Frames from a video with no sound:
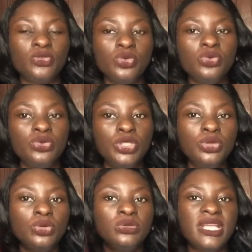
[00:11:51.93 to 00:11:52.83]
to, you
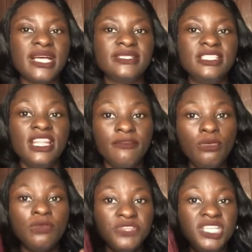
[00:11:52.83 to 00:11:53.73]
know, that's the
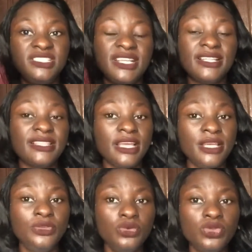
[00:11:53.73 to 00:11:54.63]
level of heat that
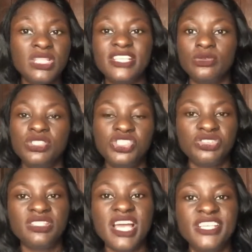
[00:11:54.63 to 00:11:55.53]
I use that is on the
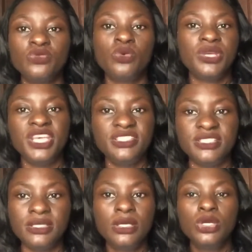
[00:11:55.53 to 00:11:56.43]
straightener, is
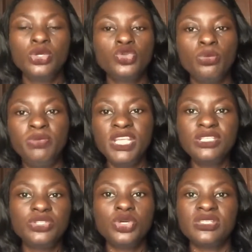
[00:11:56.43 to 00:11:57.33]
180. So
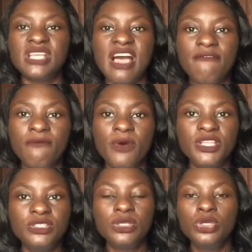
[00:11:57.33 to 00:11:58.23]
please just
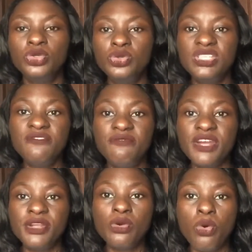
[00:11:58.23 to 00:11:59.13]
avoid using
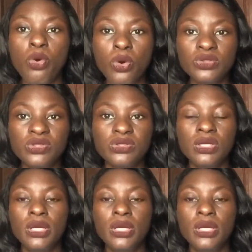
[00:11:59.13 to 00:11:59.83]
very hot